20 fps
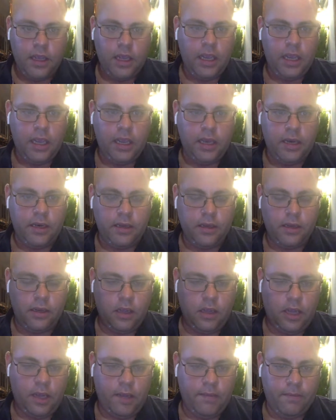and
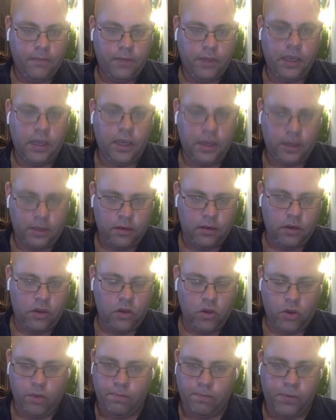that
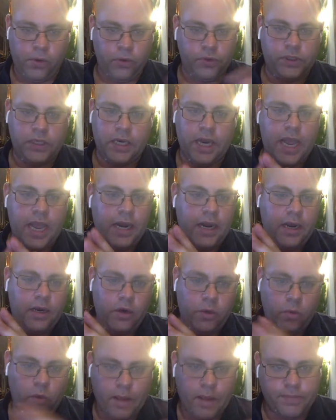you can post an ad on
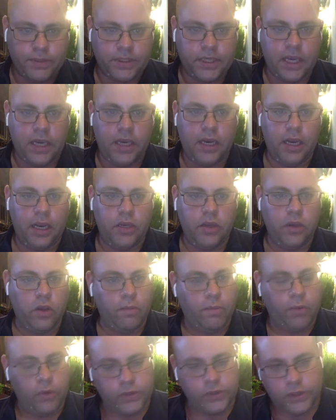your website, and you
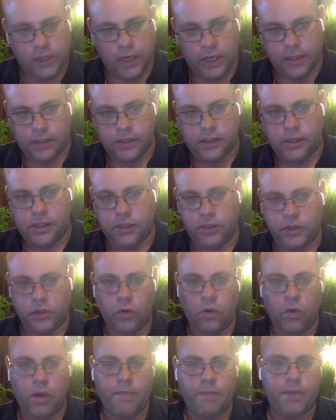can post it on
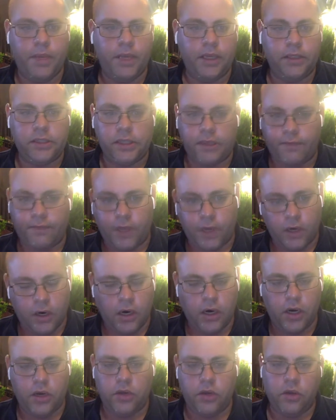digital webbing,
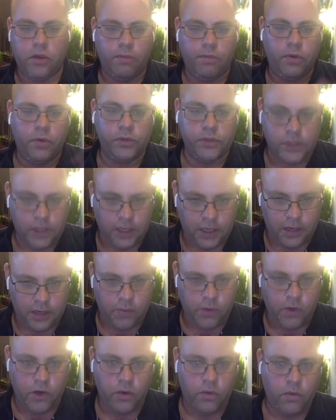DeviantArt. You can post it
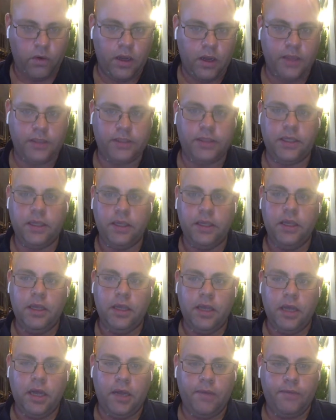anywhere you want.
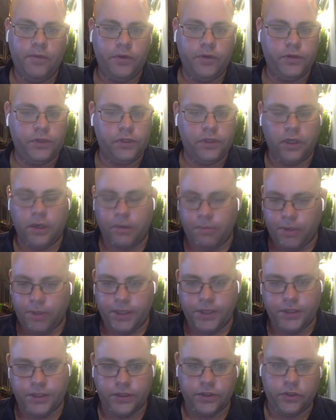There's a ton of
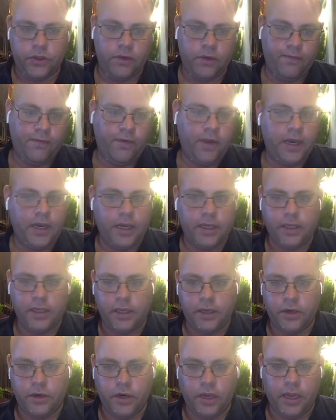places you can find on
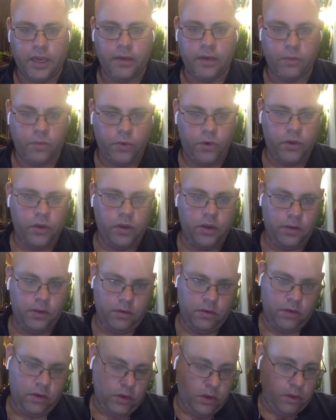the internet where you
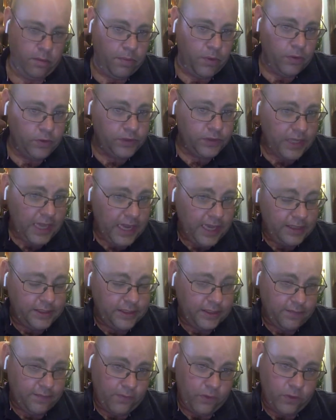can post ads,
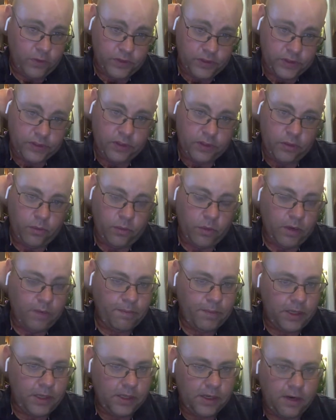and of course you want
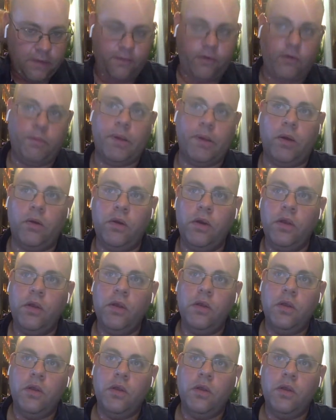to be careful about